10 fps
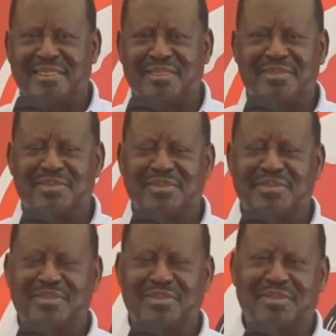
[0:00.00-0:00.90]
You
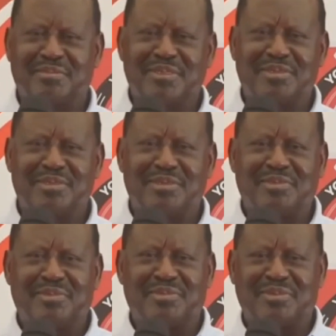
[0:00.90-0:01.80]
know, somebody
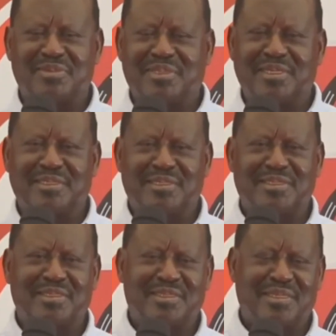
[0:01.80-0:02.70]
thinks
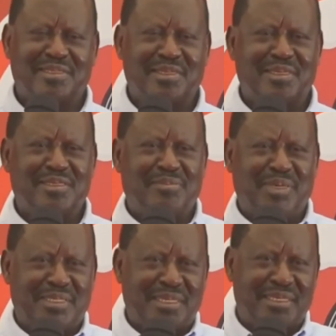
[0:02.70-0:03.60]
that side is
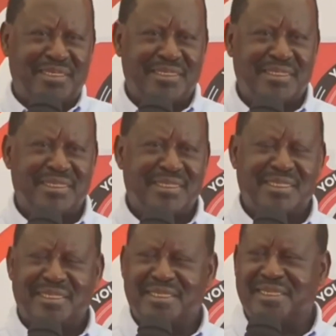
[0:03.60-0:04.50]
better
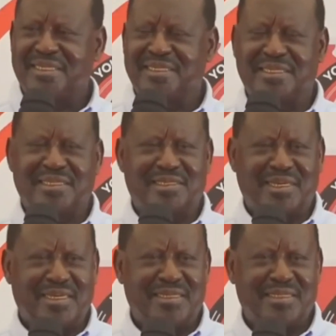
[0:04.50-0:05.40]
than this other
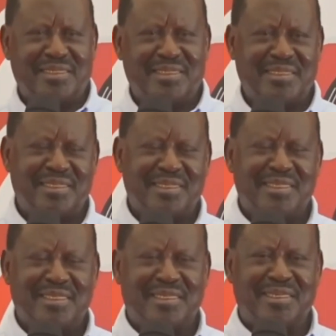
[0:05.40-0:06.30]
side.
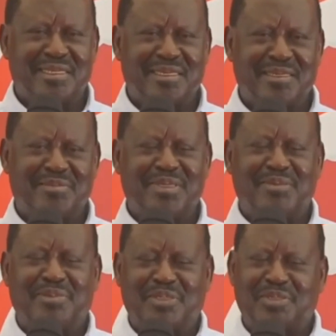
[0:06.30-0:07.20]
He can get
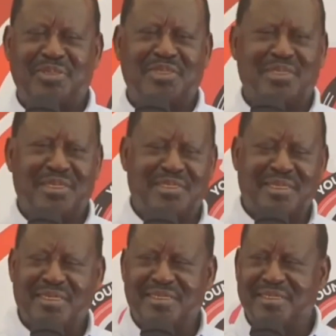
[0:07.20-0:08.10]
better opportunity that
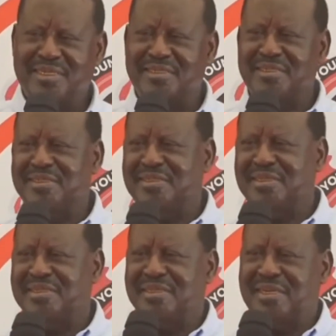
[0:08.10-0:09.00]
side. He runs it
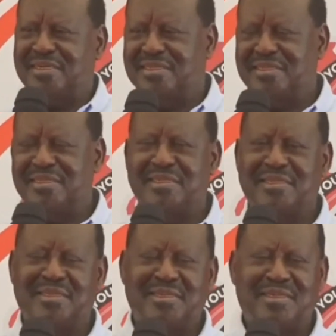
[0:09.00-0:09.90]
that side.
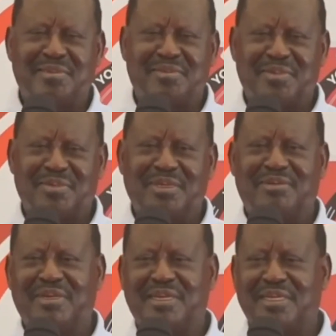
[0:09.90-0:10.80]
But what
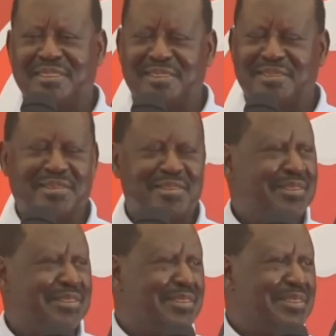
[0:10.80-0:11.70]
I've learned
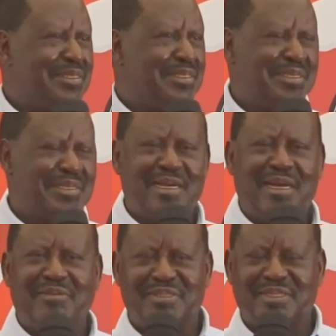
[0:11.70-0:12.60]
in
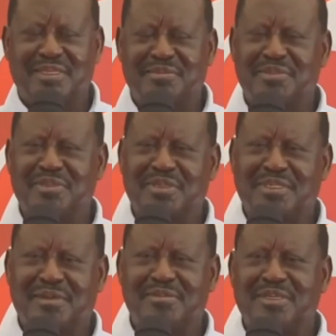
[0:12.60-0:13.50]
life is that most of the
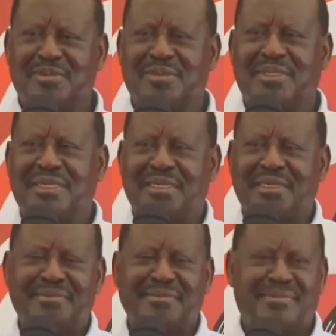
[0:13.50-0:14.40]
time they go there,